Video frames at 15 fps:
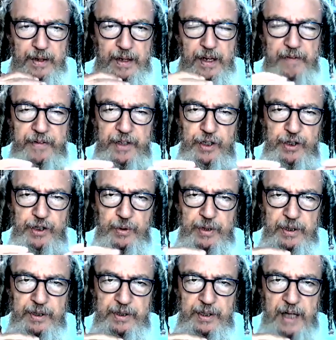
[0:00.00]
even a
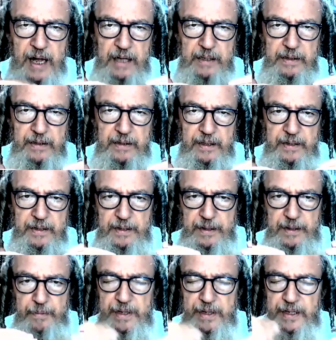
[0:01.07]
Judah does not that
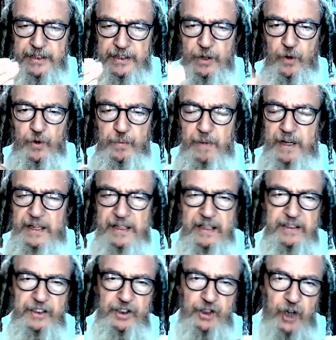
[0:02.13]
the, his own money
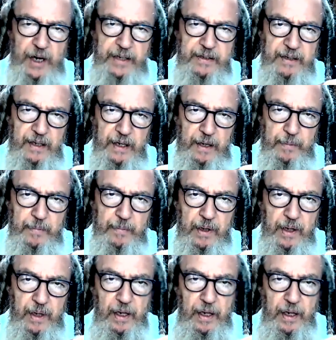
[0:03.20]
doesn't shine to him.